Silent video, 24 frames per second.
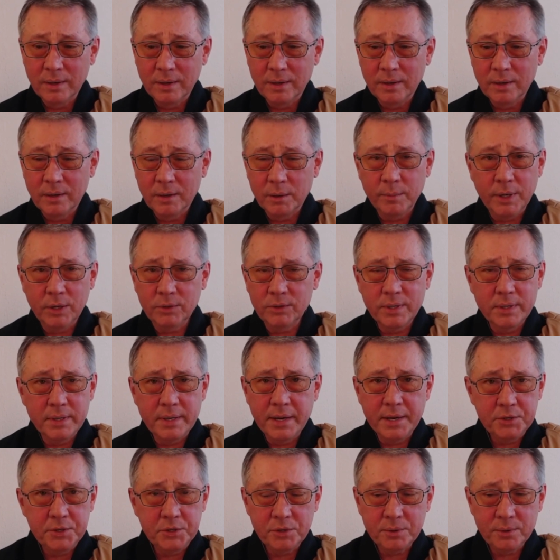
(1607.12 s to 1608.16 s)
about the
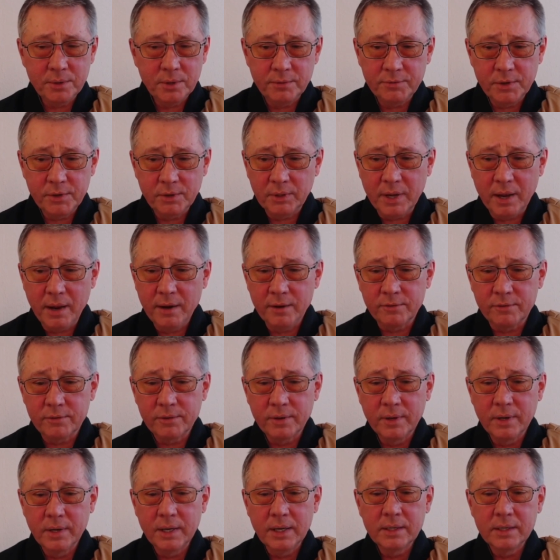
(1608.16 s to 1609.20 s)
nature of your life.
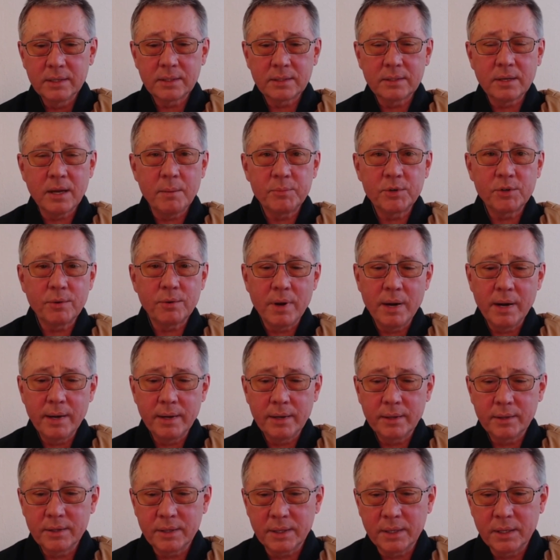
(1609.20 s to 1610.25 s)
Stop
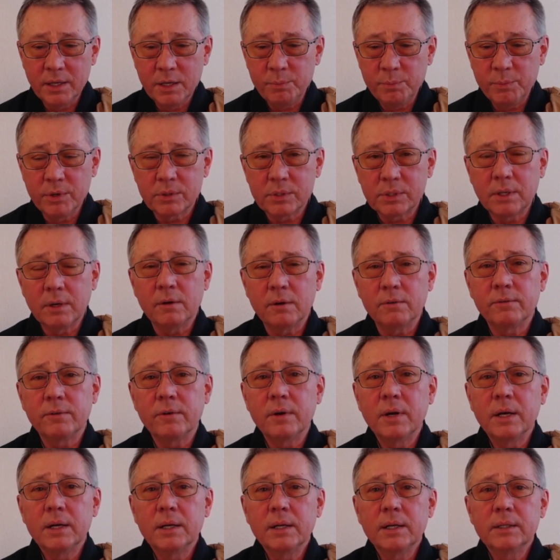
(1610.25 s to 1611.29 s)
trying to keep yourself
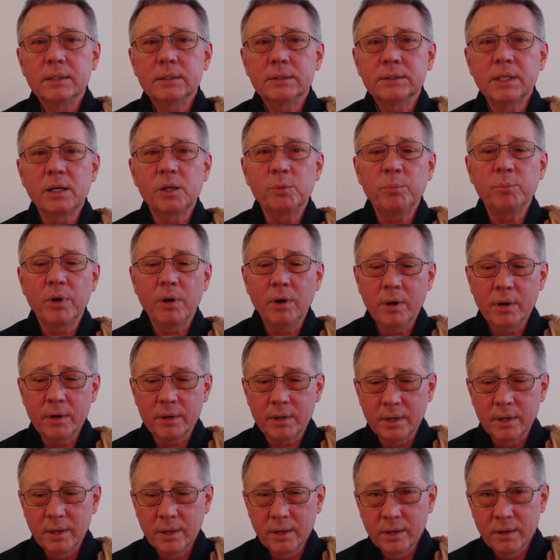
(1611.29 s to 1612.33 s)
set apart
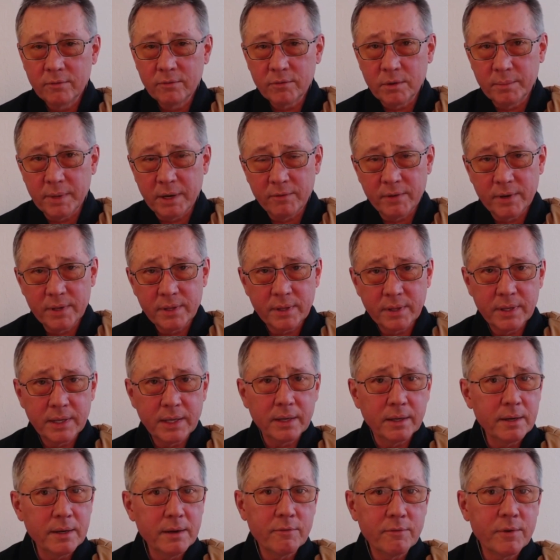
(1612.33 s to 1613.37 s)
from everything
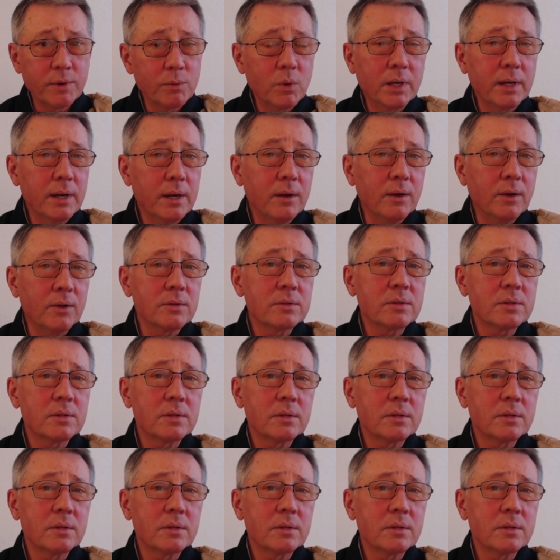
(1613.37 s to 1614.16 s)
and everyone else.